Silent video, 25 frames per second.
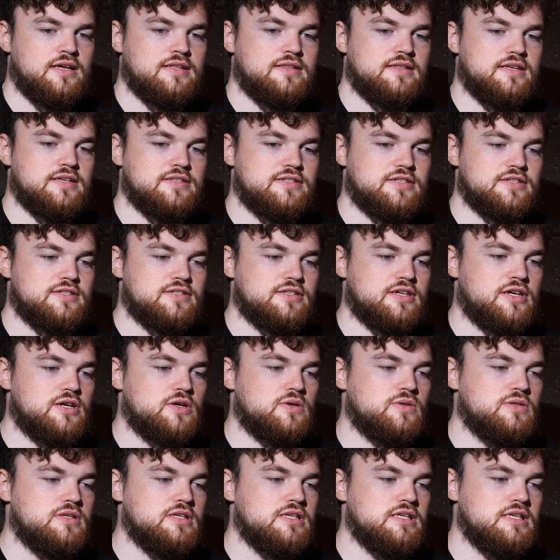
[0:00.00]

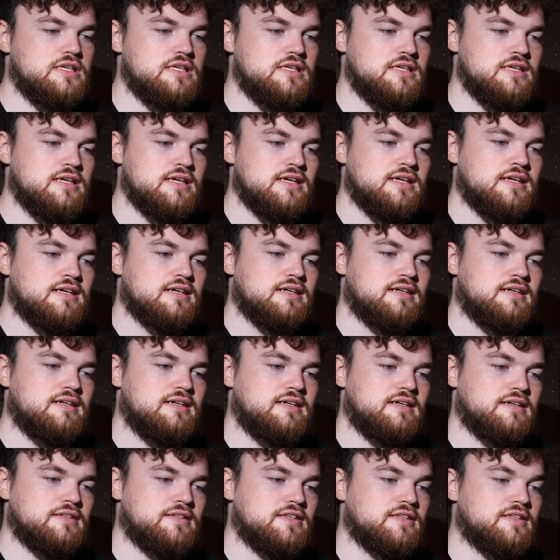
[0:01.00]
necessarily
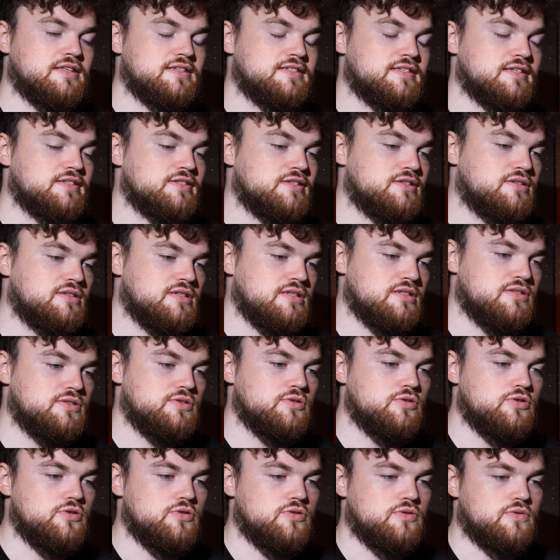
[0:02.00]
the necessity
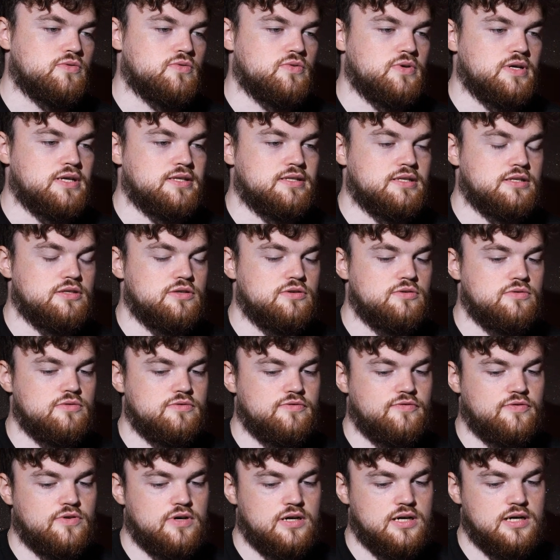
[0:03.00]
to create a
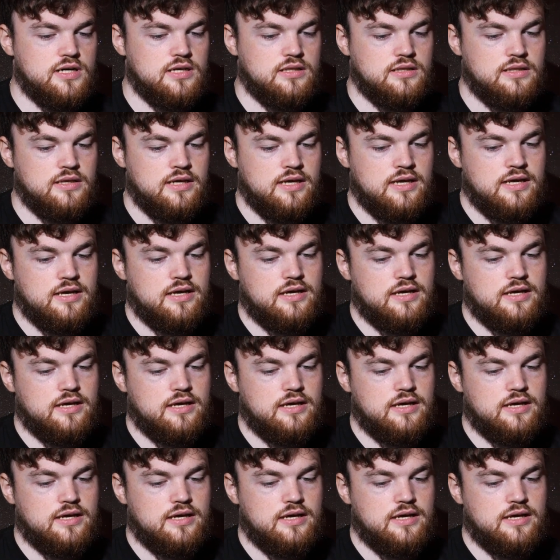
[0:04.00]
new file.